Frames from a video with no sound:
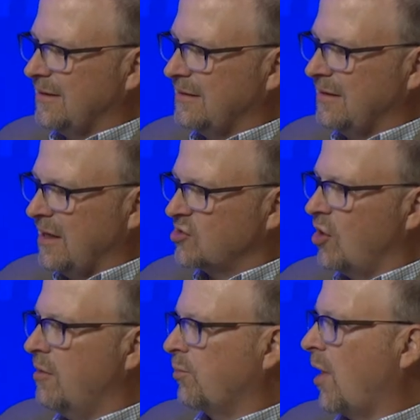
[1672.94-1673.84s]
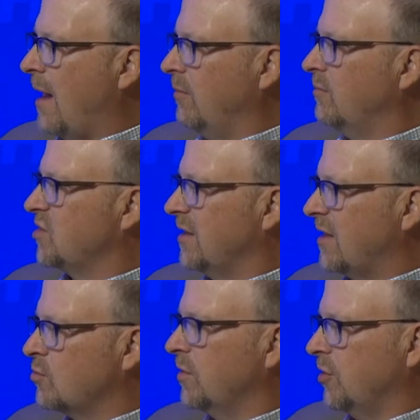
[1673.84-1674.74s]
they solve problems, and
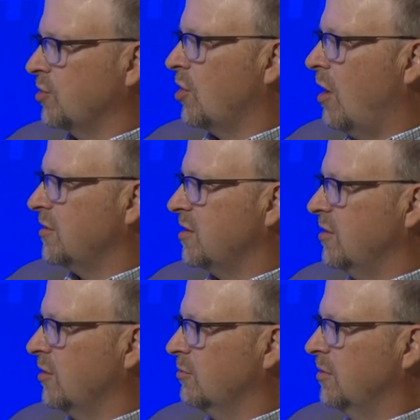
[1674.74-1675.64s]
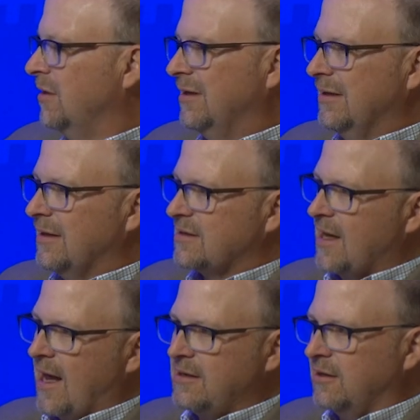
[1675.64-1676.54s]
that's what they're taught to do. It's
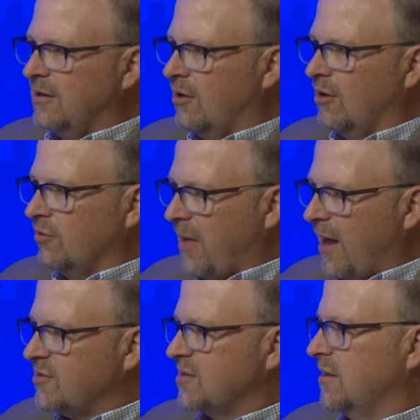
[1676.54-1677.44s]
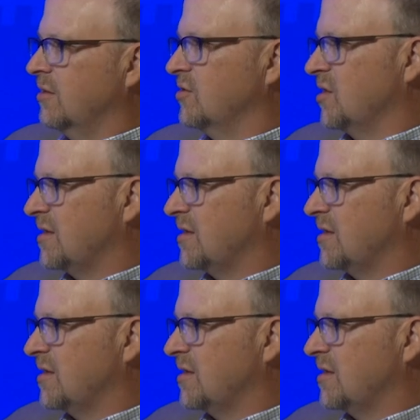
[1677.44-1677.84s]
not, their math skills, it's